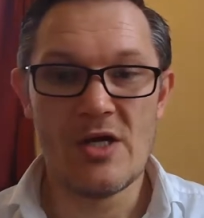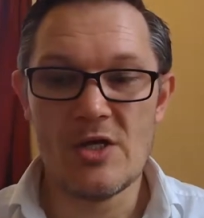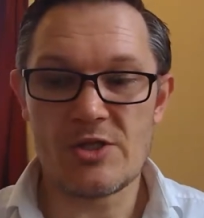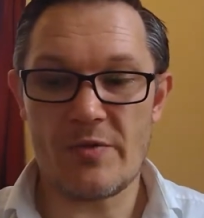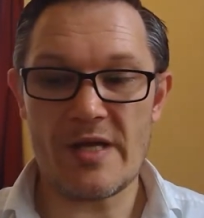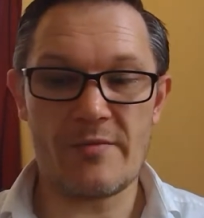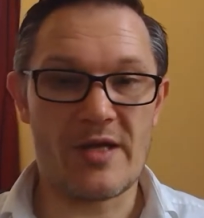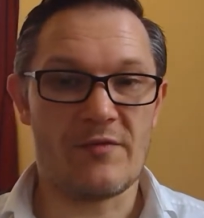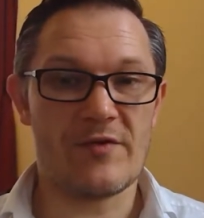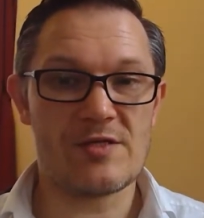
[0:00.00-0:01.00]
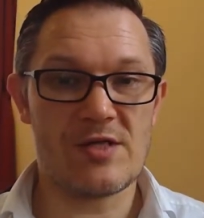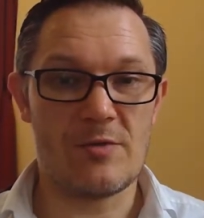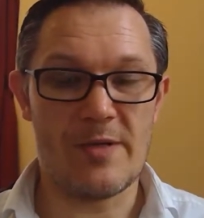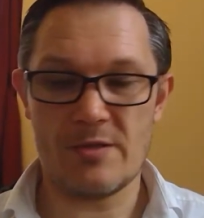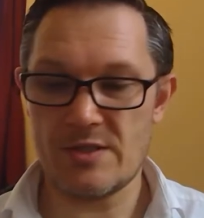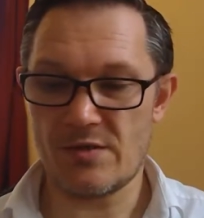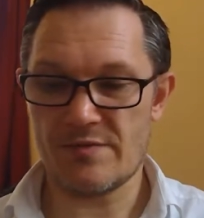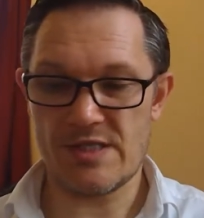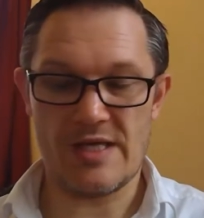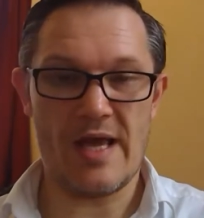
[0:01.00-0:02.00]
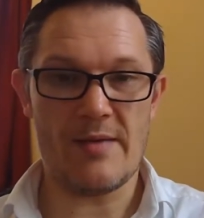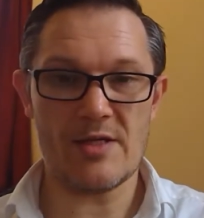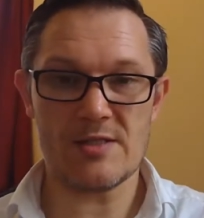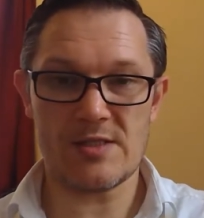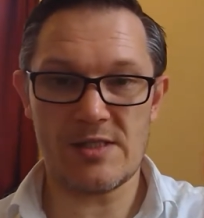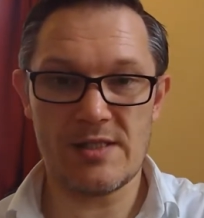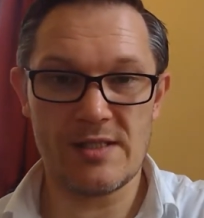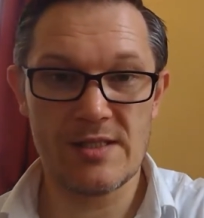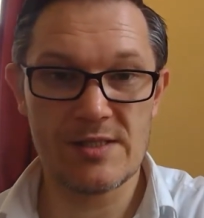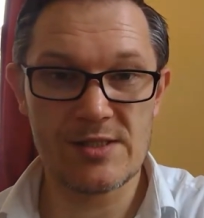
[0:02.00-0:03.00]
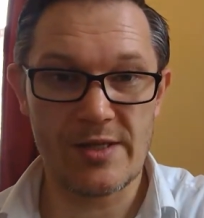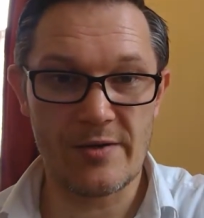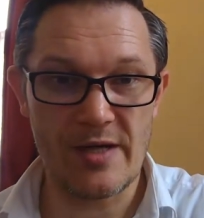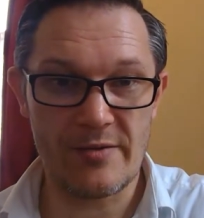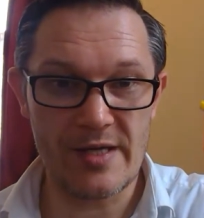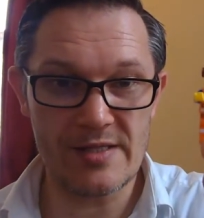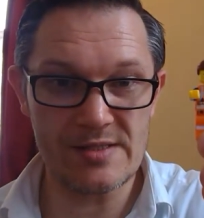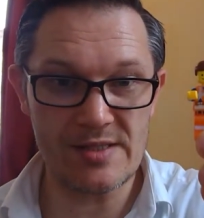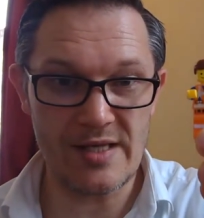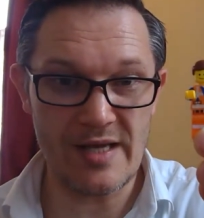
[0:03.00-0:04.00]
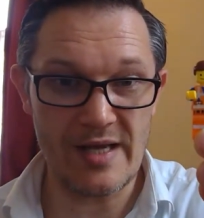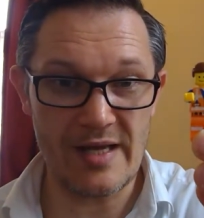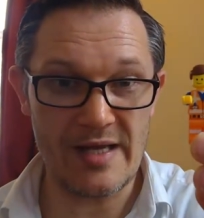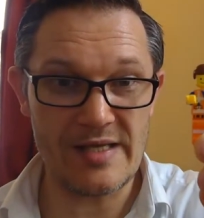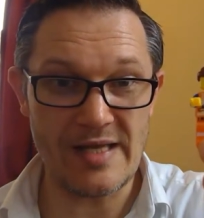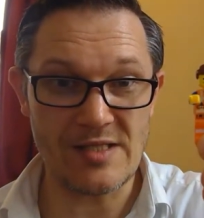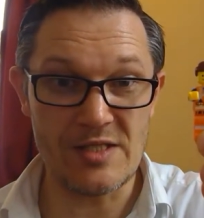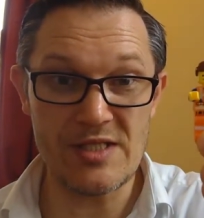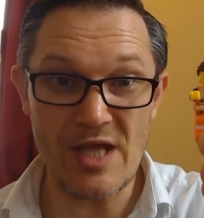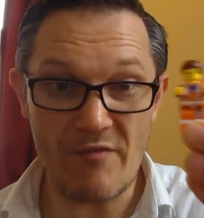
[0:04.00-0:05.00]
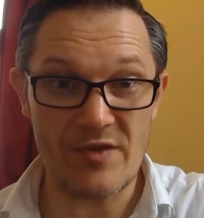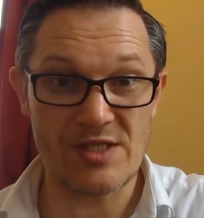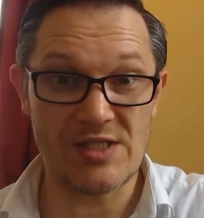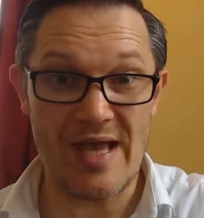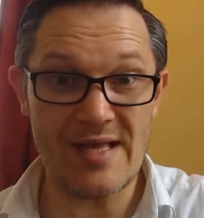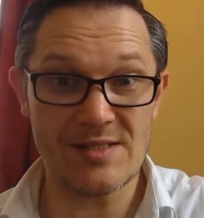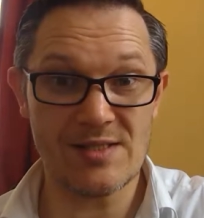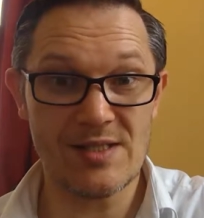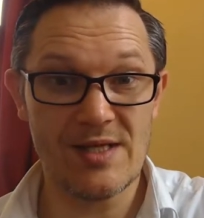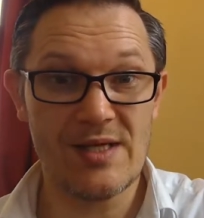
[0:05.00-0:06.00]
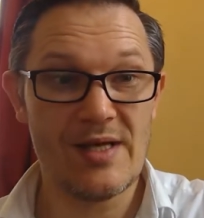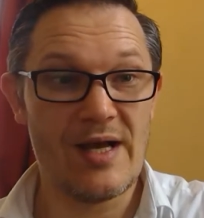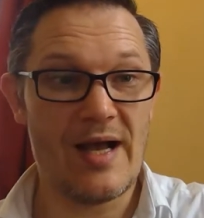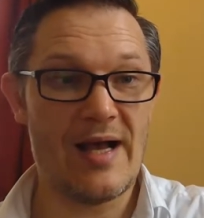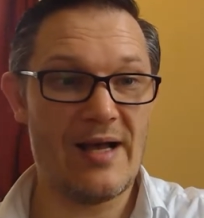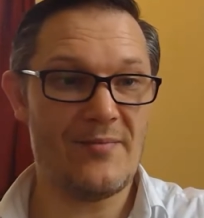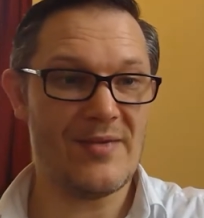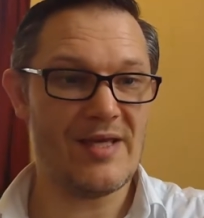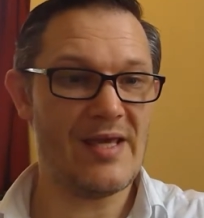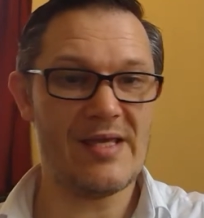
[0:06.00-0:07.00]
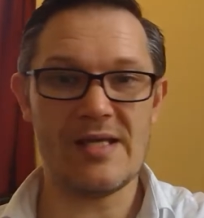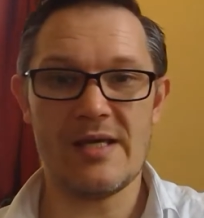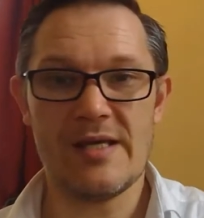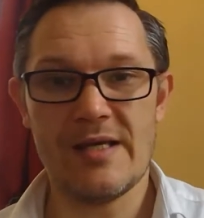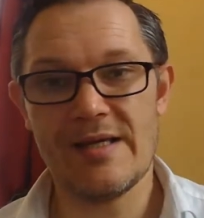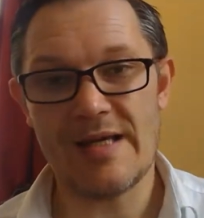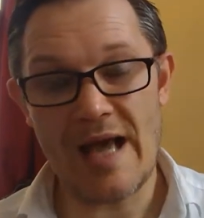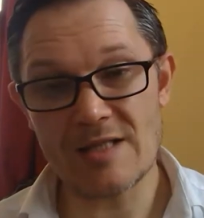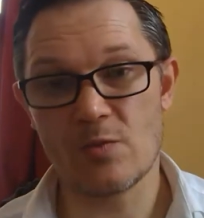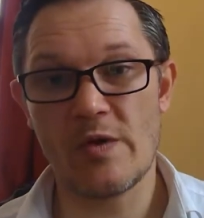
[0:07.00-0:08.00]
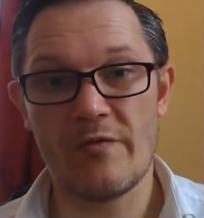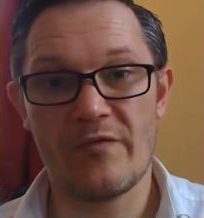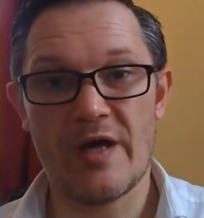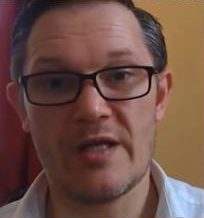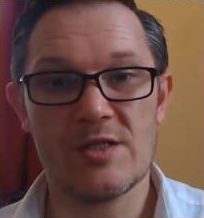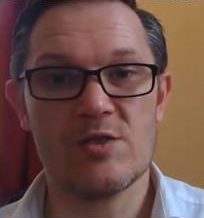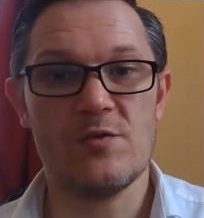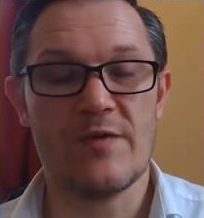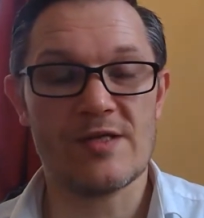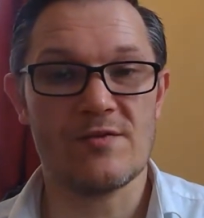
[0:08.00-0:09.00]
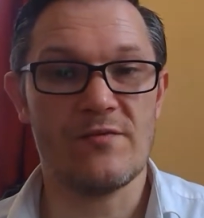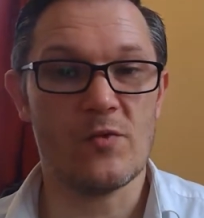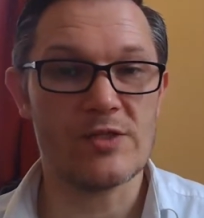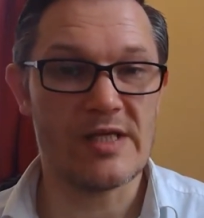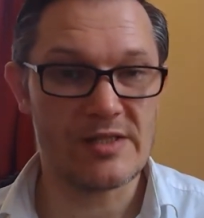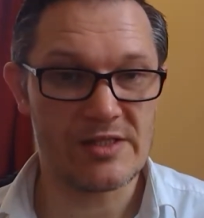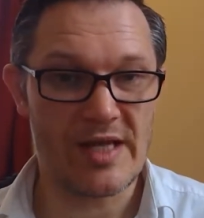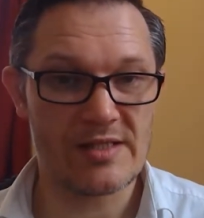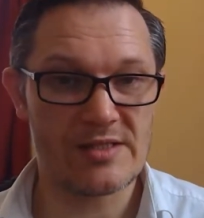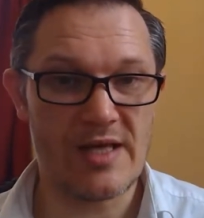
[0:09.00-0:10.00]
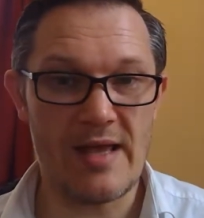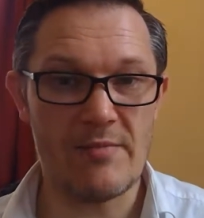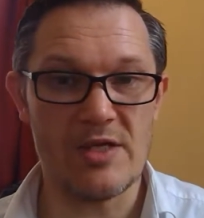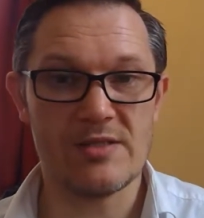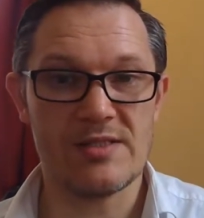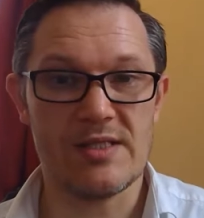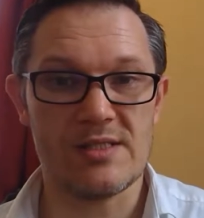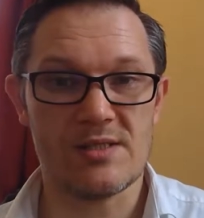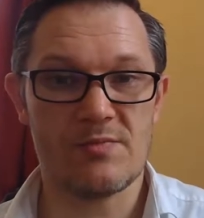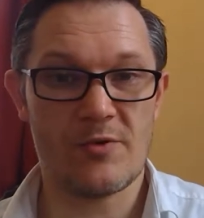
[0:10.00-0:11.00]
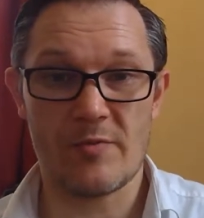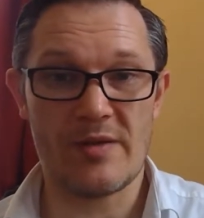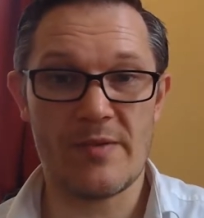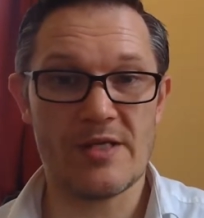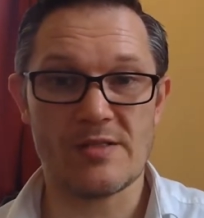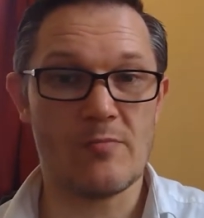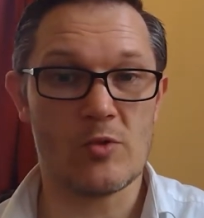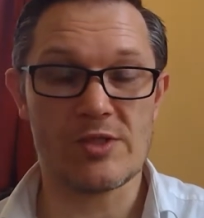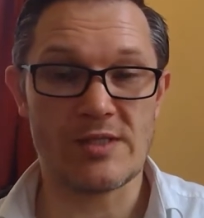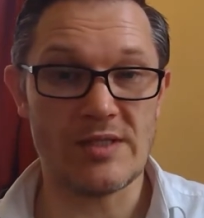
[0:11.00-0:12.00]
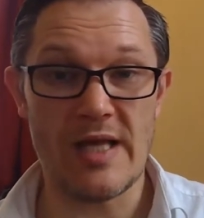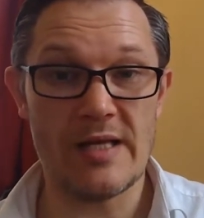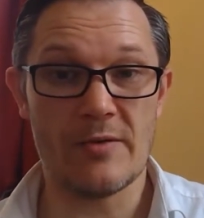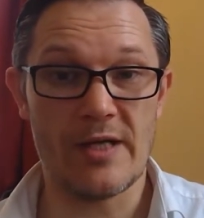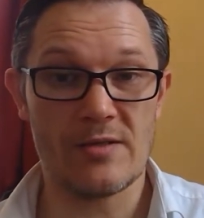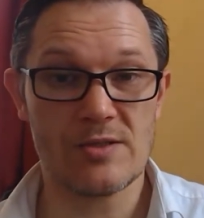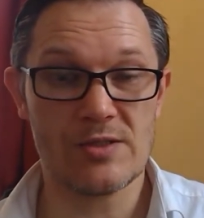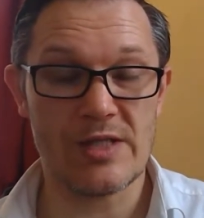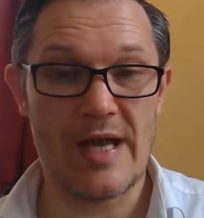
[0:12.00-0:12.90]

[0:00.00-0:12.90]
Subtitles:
So anyway, the first thing you build is obviously Emmet. So here he is in yet another set. As with the 2014 sets, Emmet probably appears in more sets than anyone else.